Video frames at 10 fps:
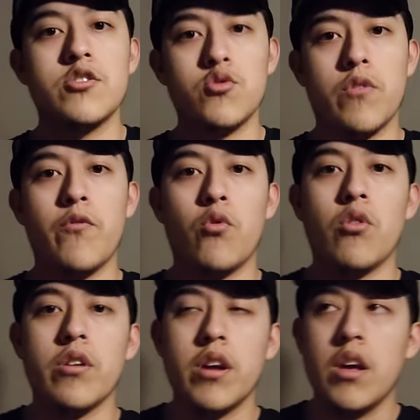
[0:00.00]
Jordan
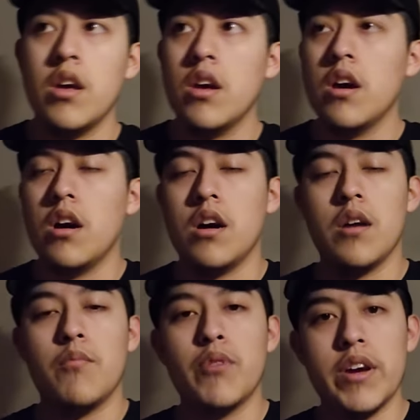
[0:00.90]
4 uh,
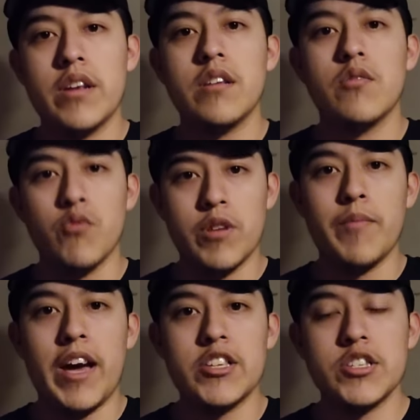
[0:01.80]
Bread
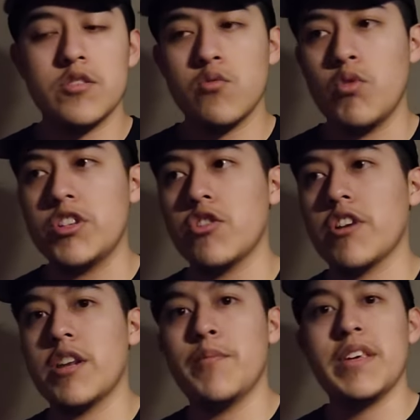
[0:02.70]
Reimagined, which are
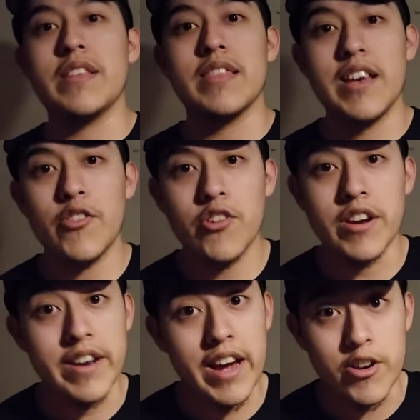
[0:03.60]
going to be in leather
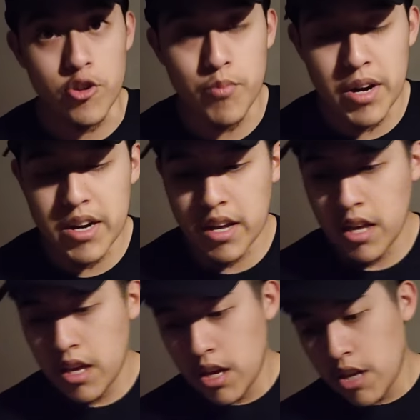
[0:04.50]
and not nubuck.
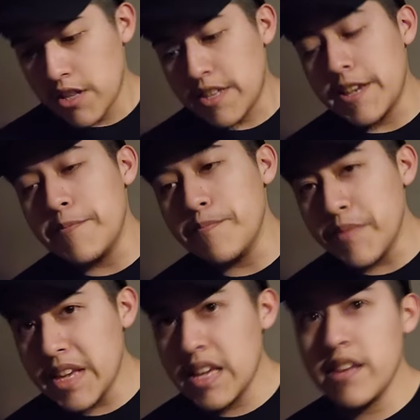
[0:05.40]
To
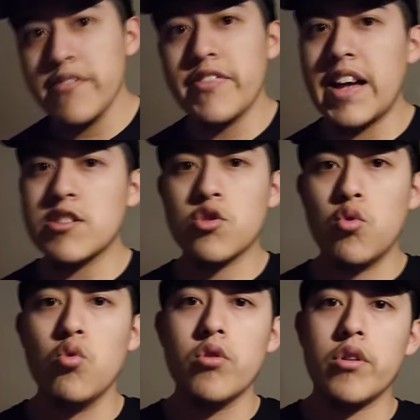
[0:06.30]
me, that's
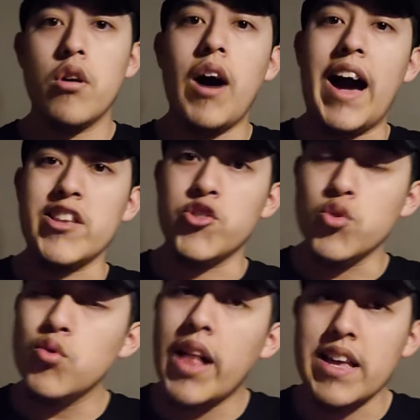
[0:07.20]
cool and all. I
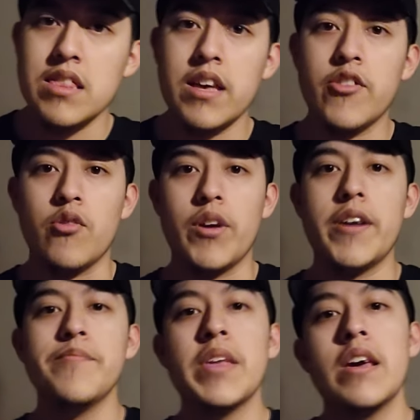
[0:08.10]
do like leather,
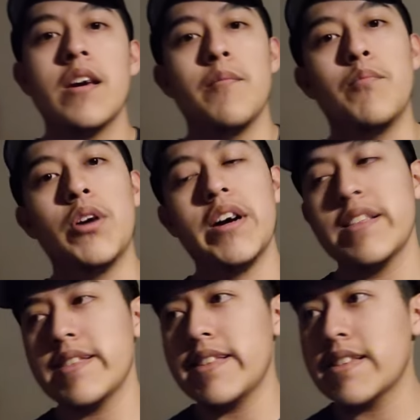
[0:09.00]
right? But
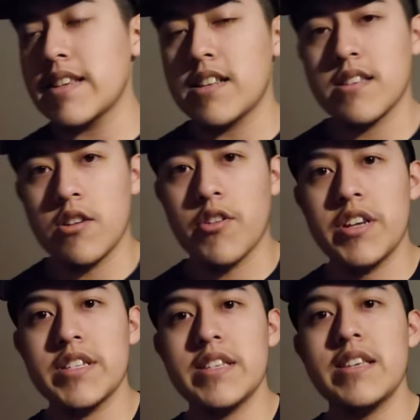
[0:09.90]
this is going to sound
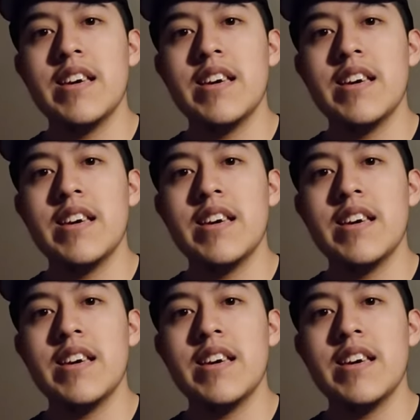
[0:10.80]
crazy.